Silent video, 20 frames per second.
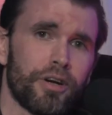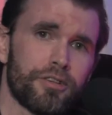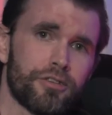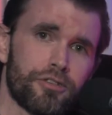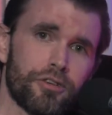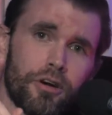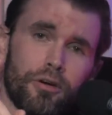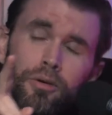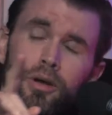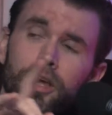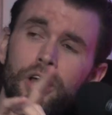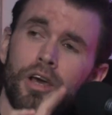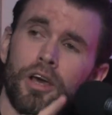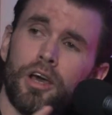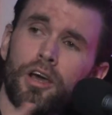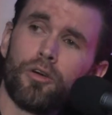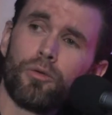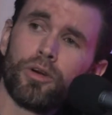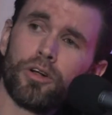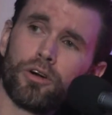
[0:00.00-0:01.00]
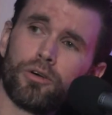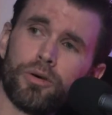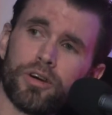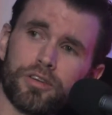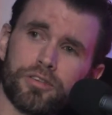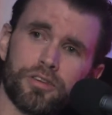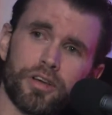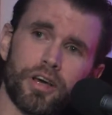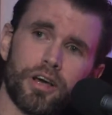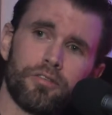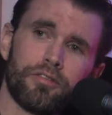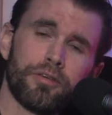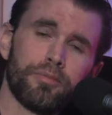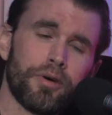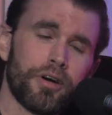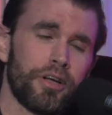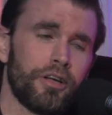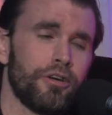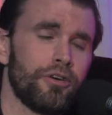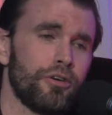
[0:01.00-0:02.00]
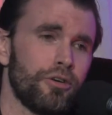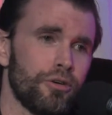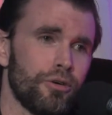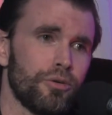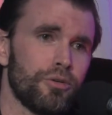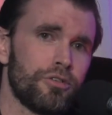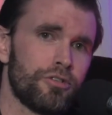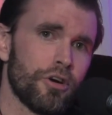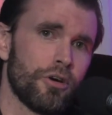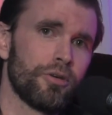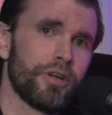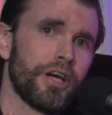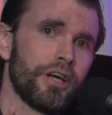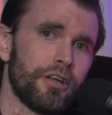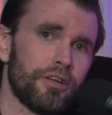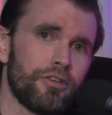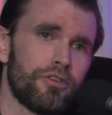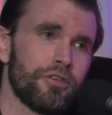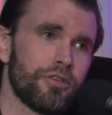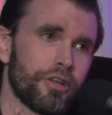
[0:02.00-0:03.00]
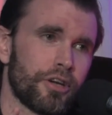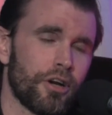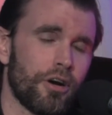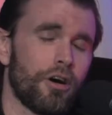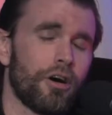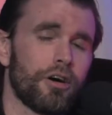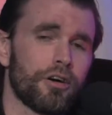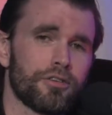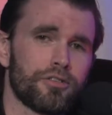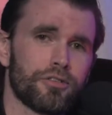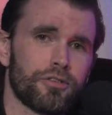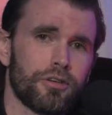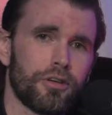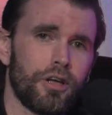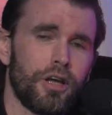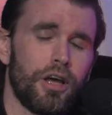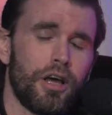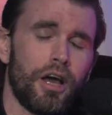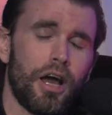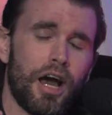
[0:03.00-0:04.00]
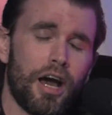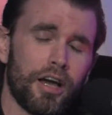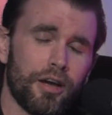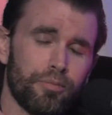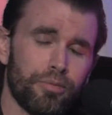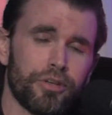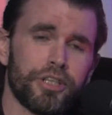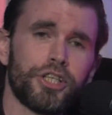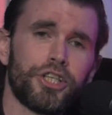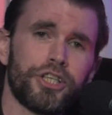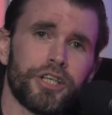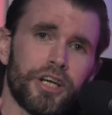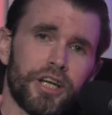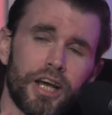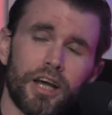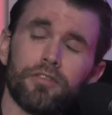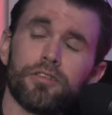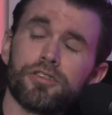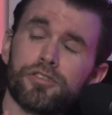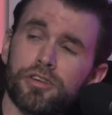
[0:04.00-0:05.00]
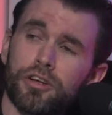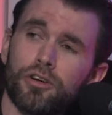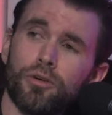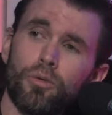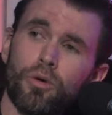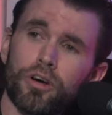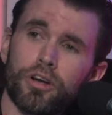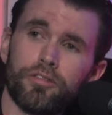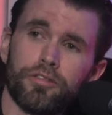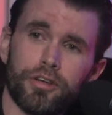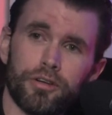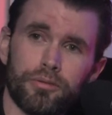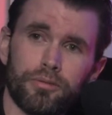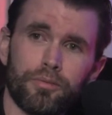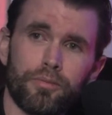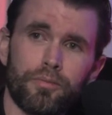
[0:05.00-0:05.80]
So real quick, to everybody who donated to the cause, I appreciate every single one of you.